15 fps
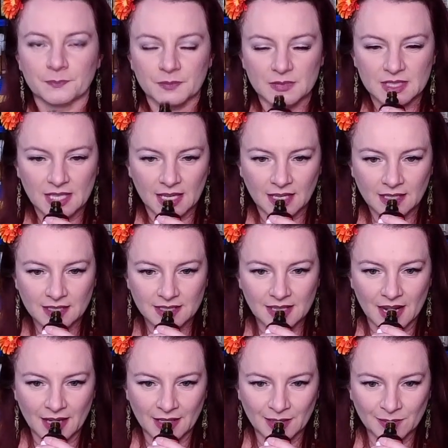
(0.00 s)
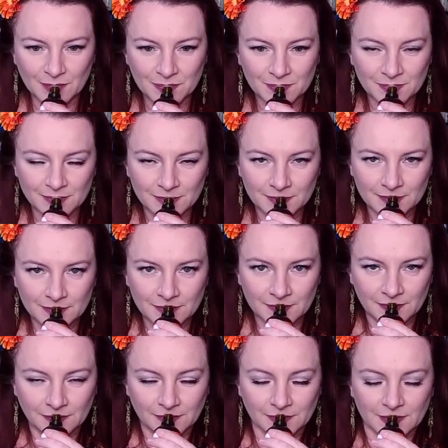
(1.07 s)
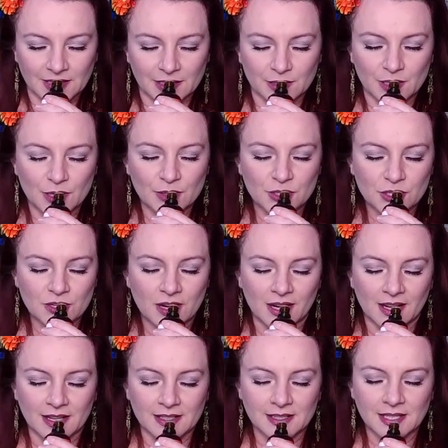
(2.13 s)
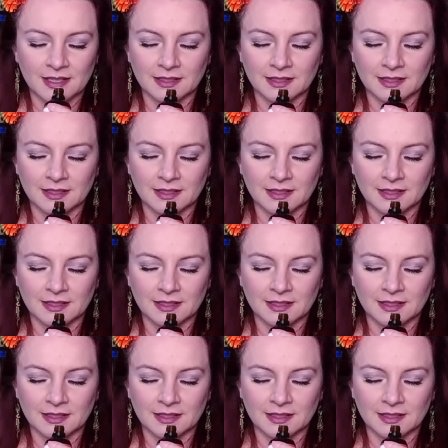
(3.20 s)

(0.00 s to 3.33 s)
take a second, close your eyes,